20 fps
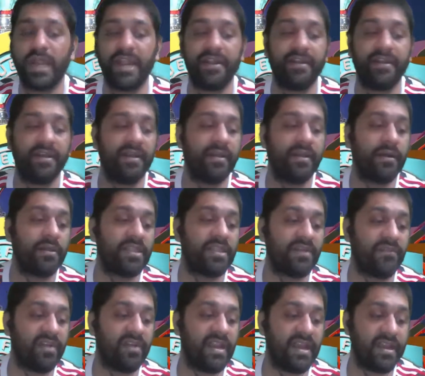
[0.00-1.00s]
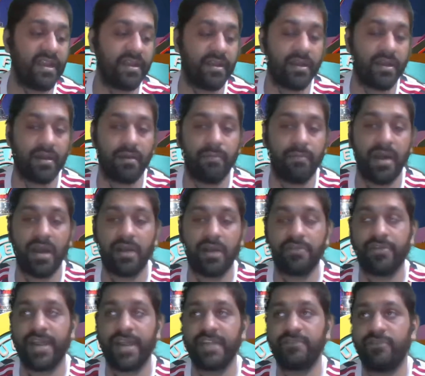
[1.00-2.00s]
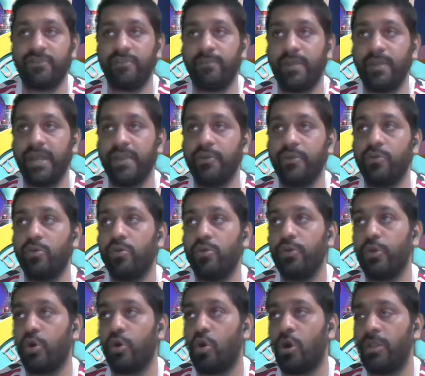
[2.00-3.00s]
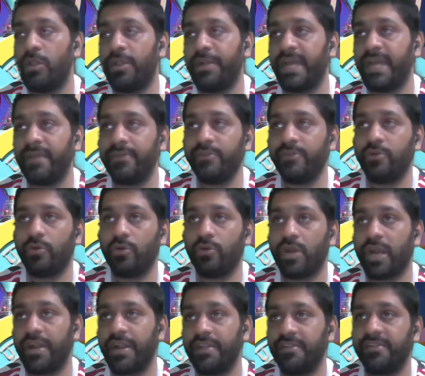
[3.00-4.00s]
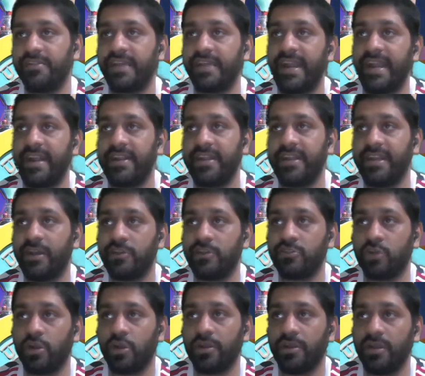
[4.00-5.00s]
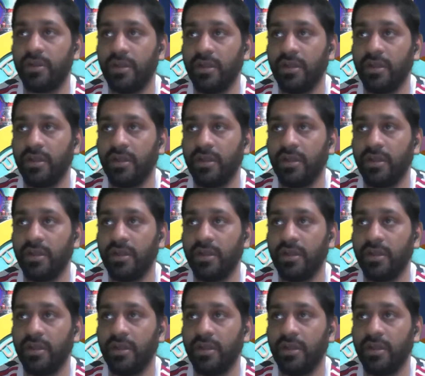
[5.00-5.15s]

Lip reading: at someone like Marcus Rashford playing, all the time he's going to cut inside and take a shot.